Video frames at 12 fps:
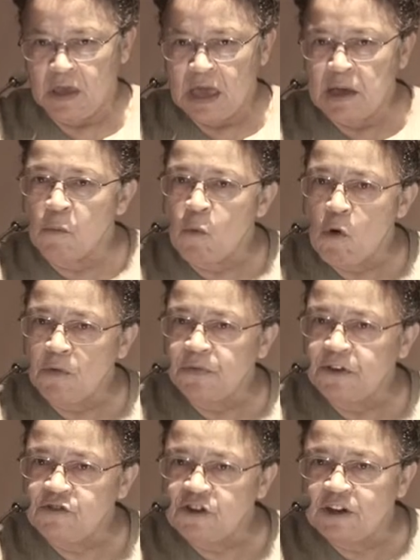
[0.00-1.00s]
and
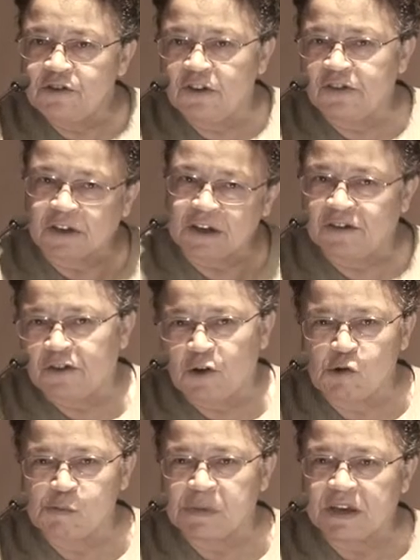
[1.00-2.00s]
what the judges had
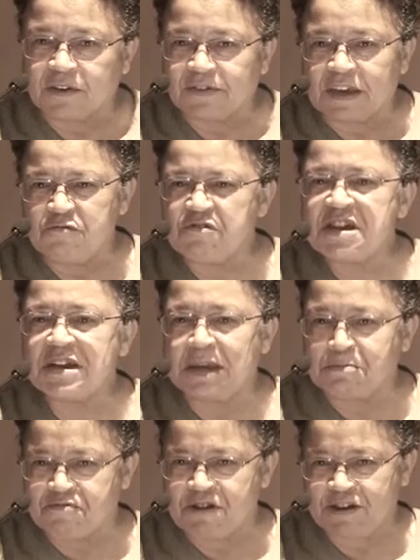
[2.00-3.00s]
told me, because they'd
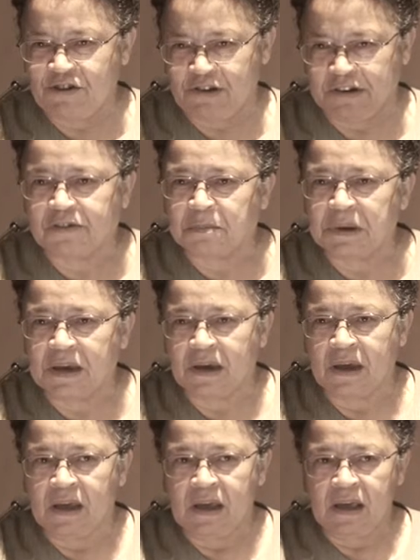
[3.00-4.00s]
really prejudiced
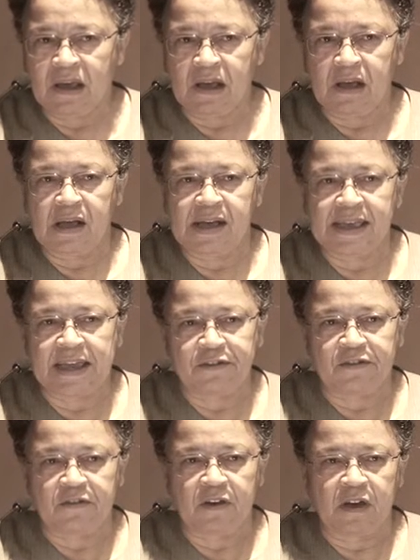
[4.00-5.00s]
me uh,
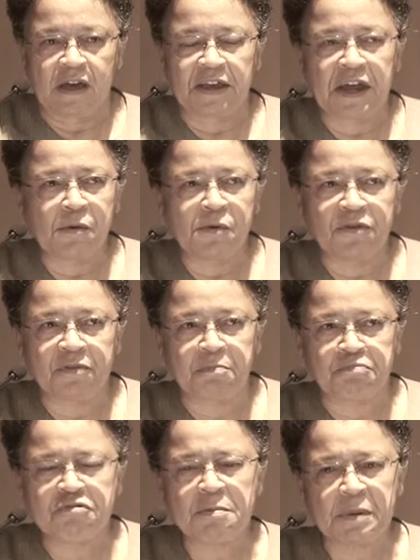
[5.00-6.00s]
against her. And I was
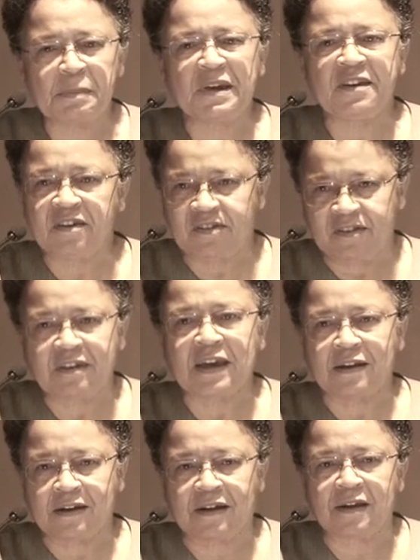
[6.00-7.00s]
probably
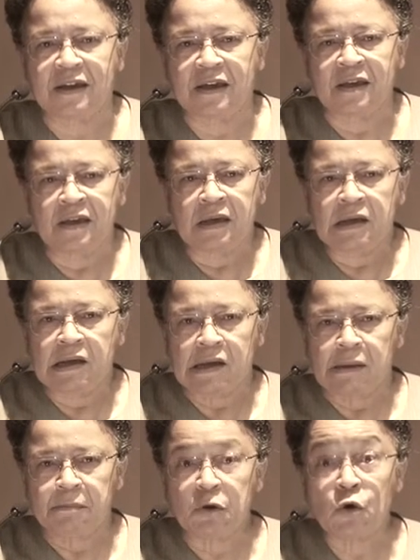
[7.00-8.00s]
distinctly
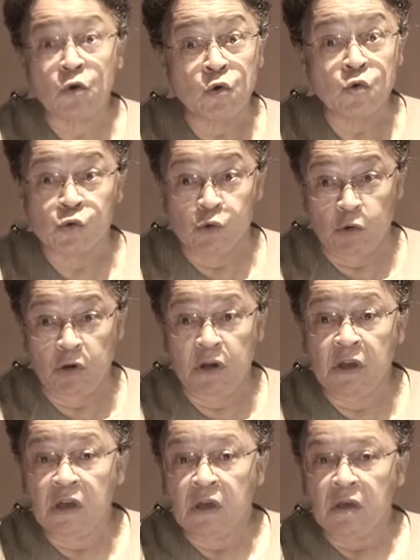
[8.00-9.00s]
um,
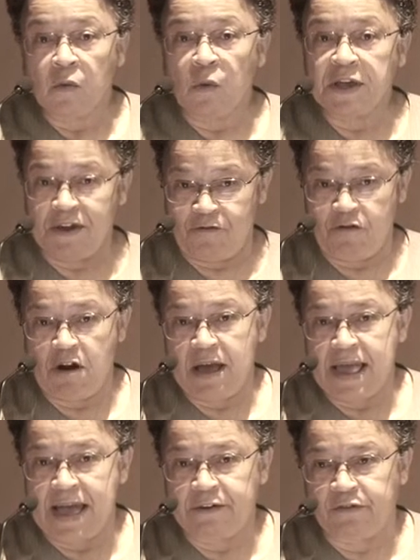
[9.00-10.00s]
cool whenever
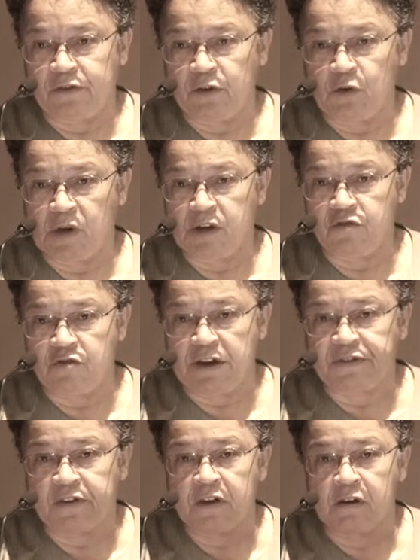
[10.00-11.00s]
I had to
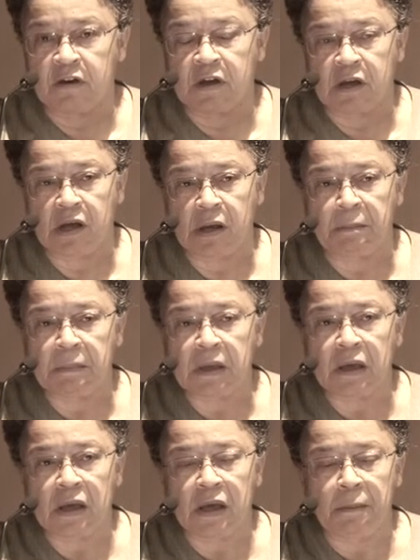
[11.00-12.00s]
address her um,
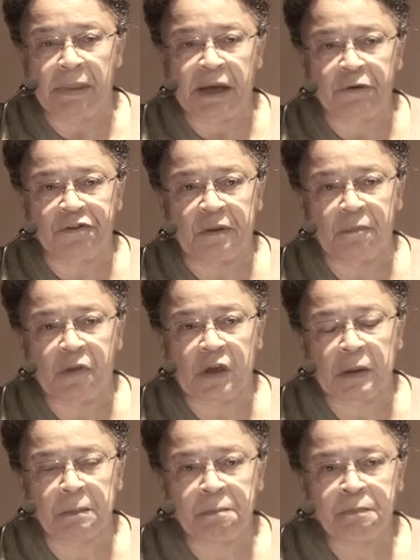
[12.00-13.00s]
about something.